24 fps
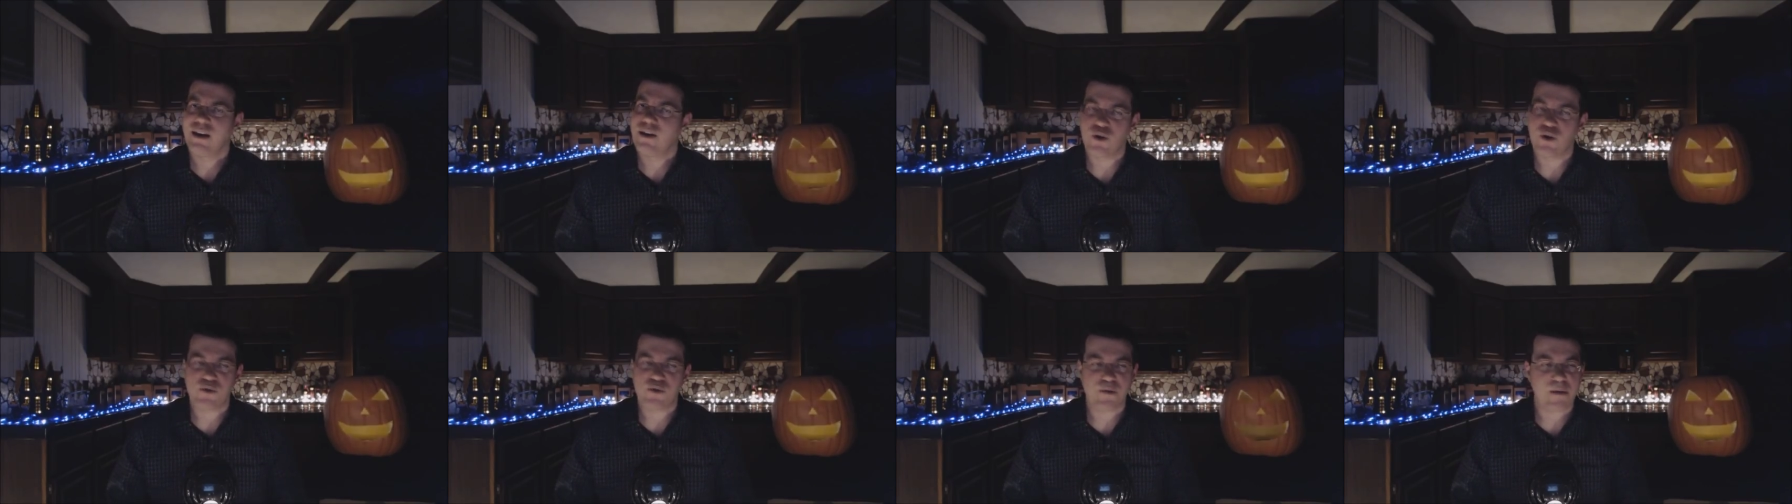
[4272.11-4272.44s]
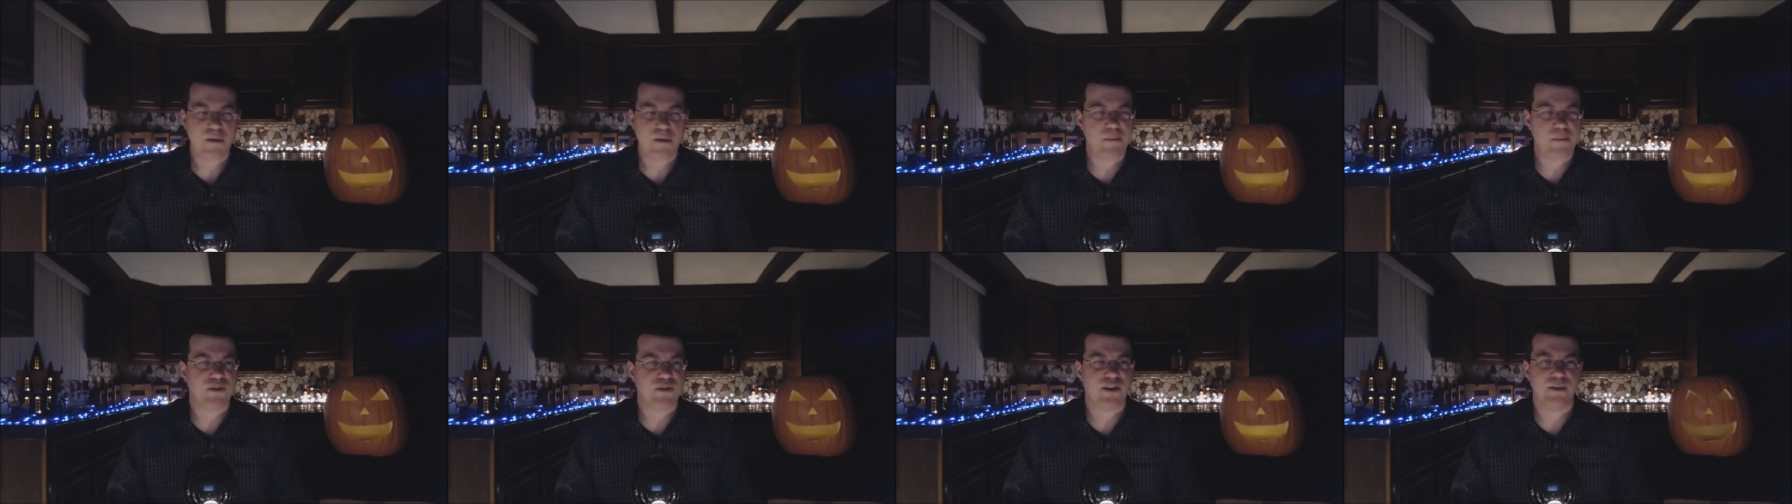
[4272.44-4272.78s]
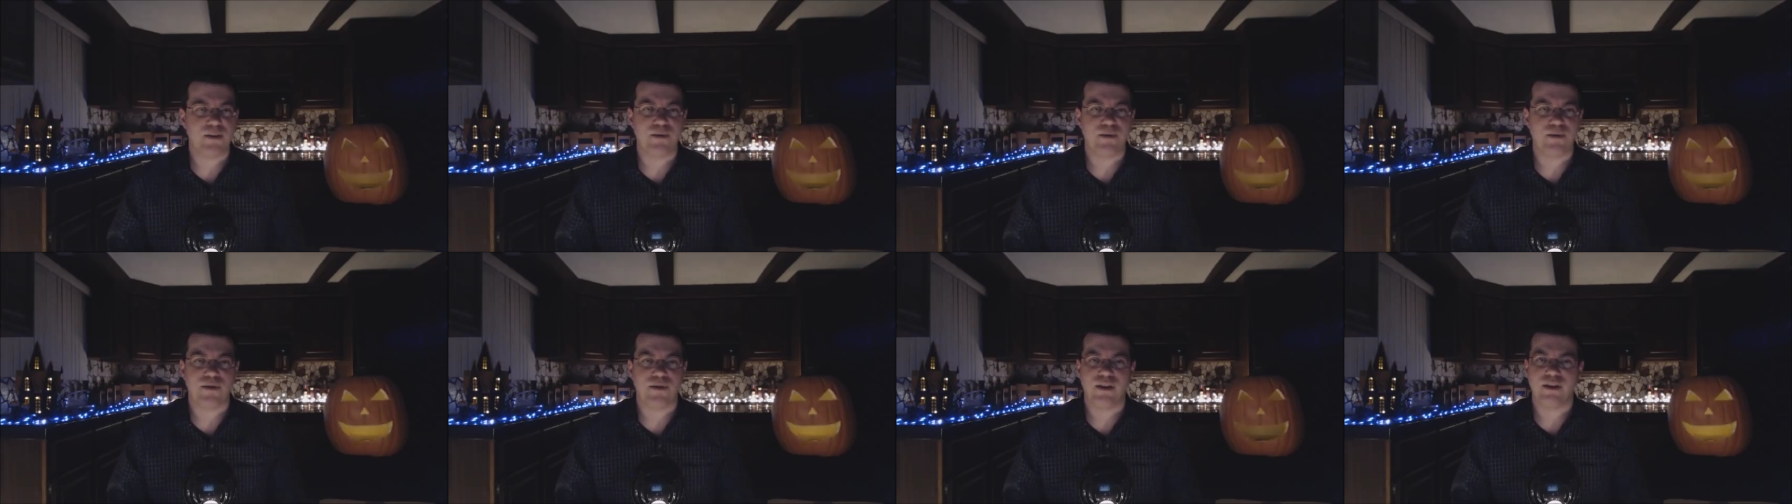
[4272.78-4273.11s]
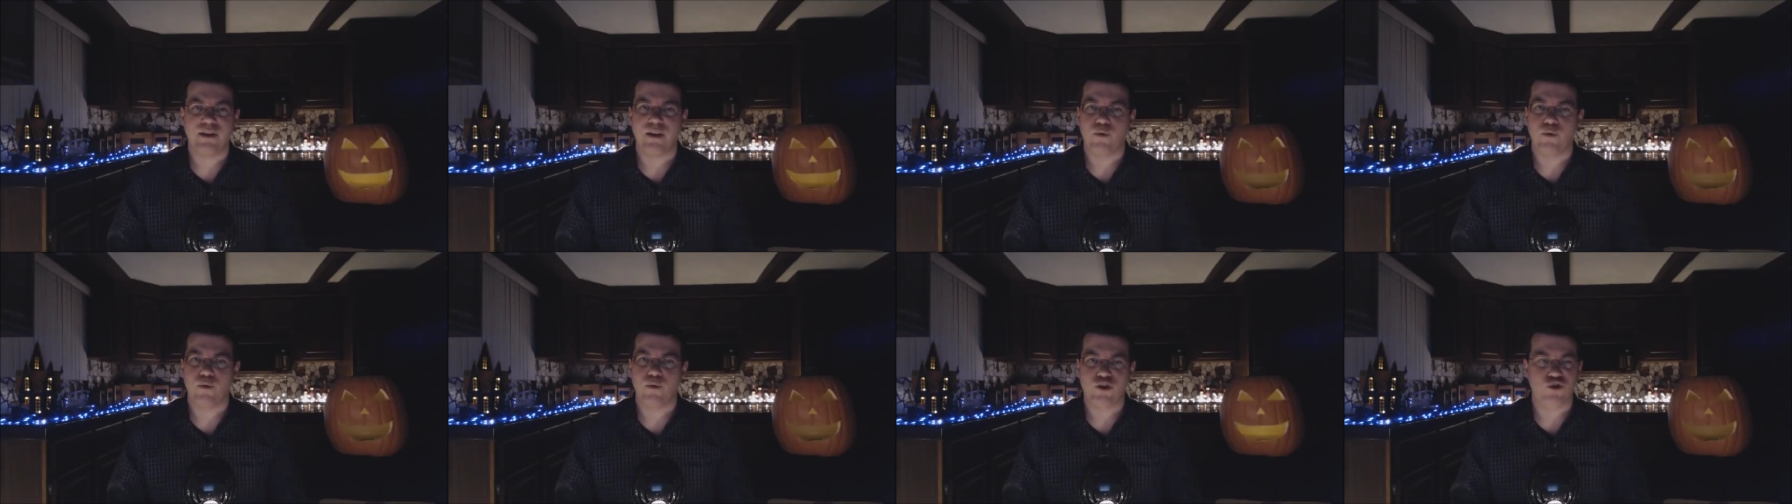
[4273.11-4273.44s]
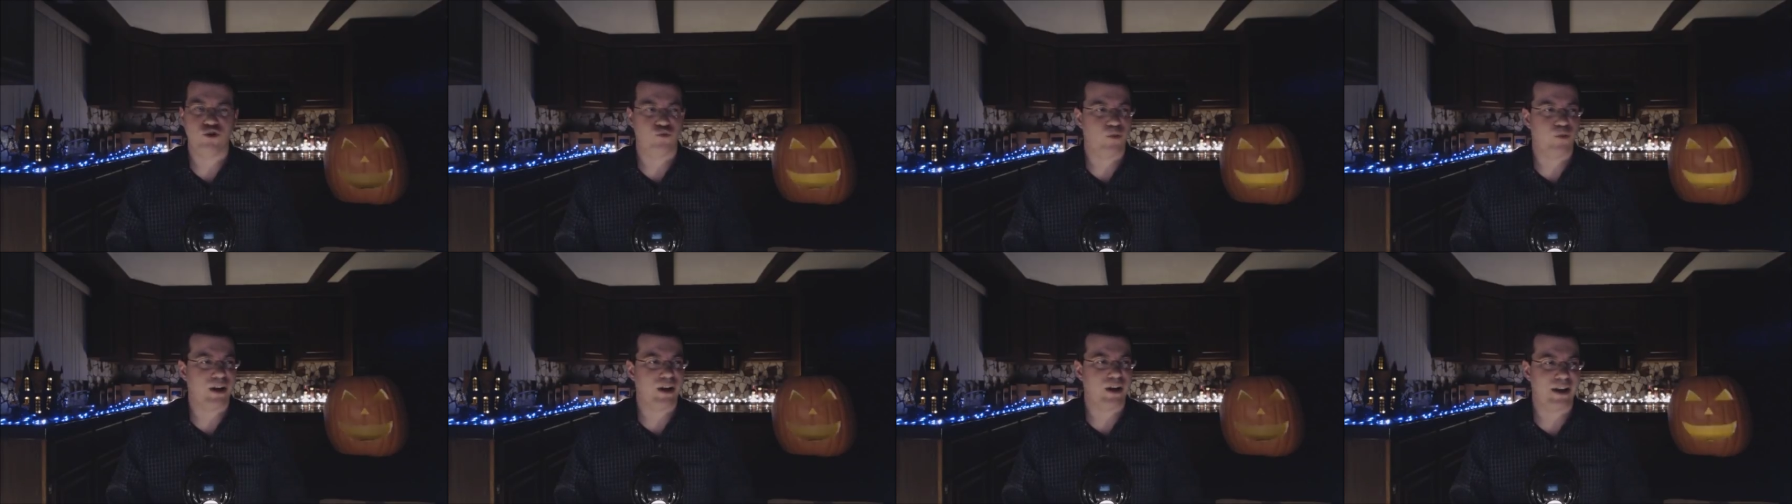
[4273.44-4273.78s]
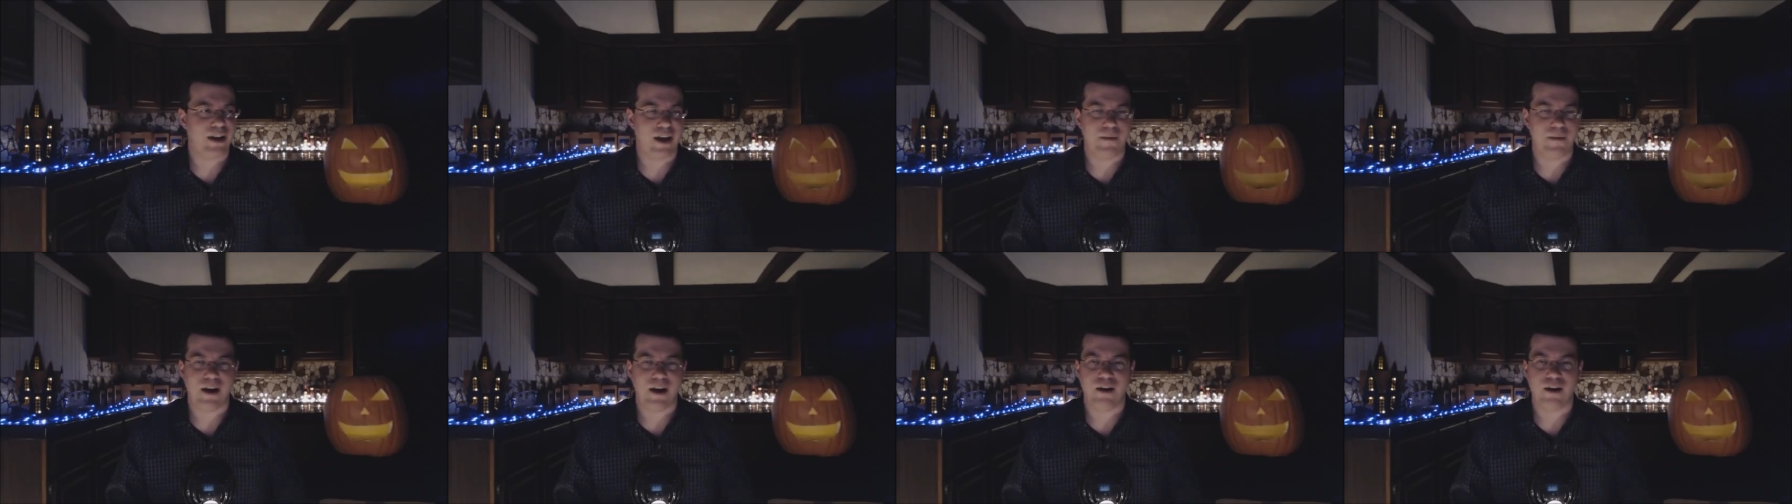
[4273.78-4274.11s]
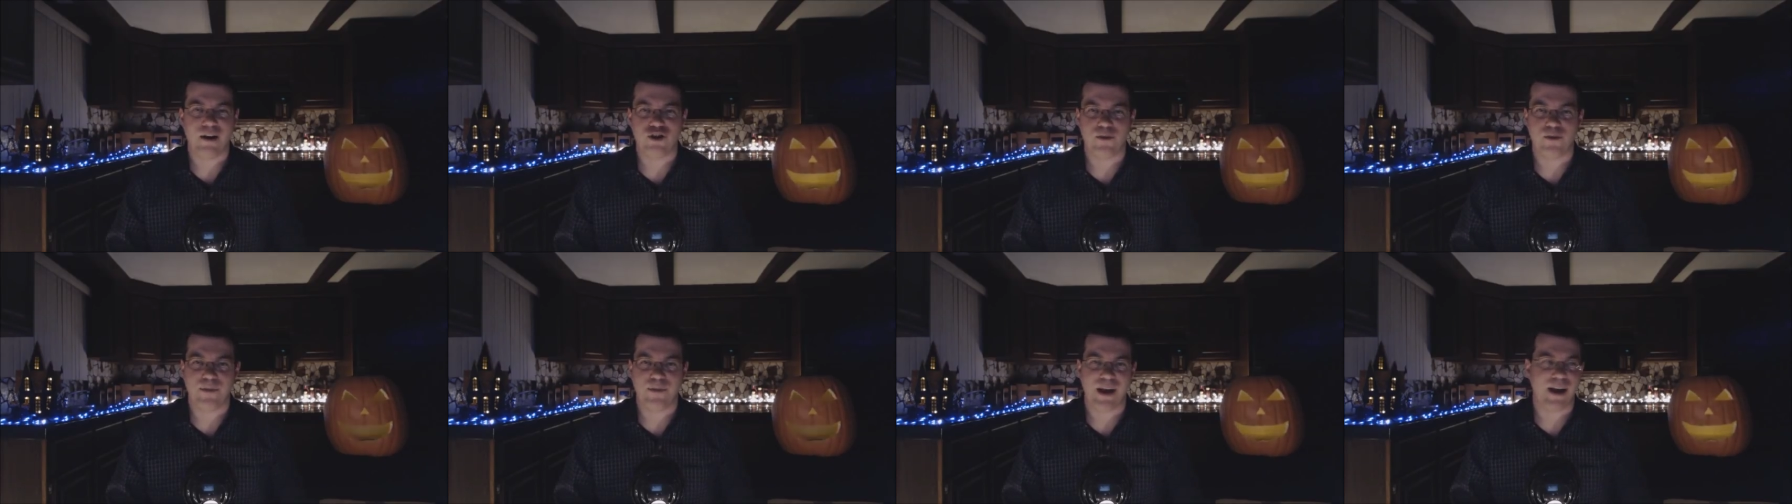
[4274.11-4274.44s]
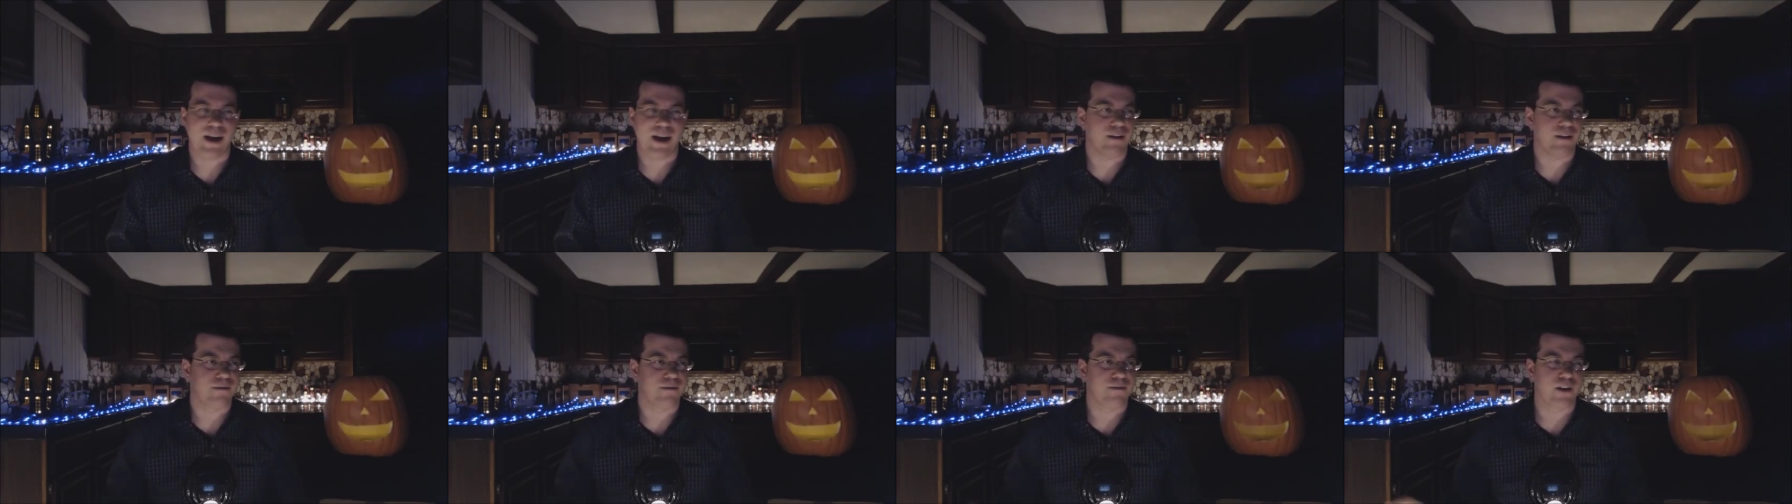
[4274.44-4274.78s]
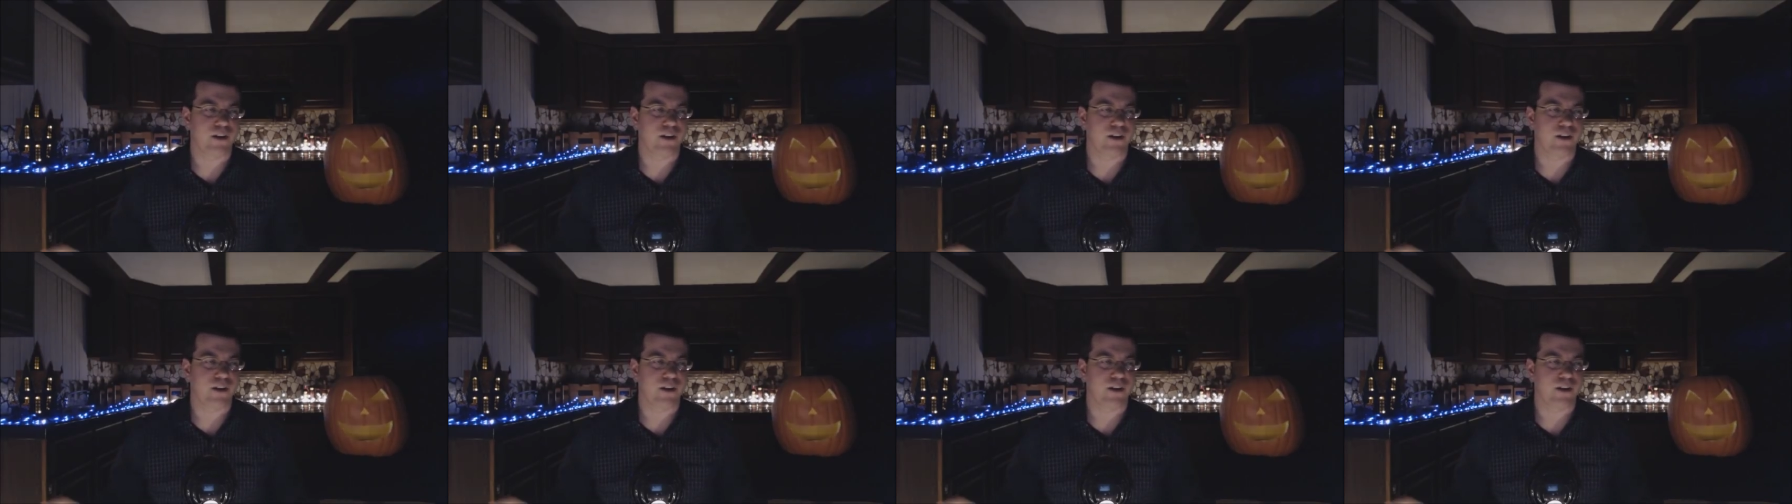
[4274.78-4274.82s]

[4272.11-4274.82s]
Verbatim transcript: You know, most people seem to think that once Ring came out in Japan,